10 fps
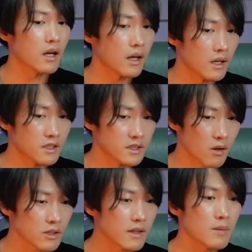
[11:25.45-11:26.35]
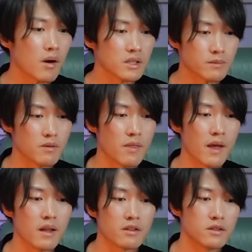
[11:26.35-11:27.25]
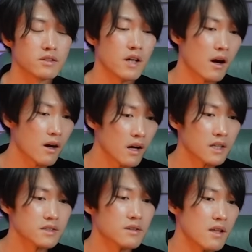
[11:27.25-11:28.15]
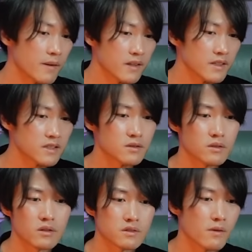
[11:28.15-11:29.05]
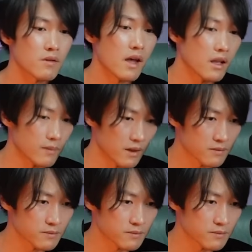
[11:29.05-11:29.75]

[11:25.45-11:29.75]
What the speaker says: it's totally possible they'll use her as leverage to control Elbaf.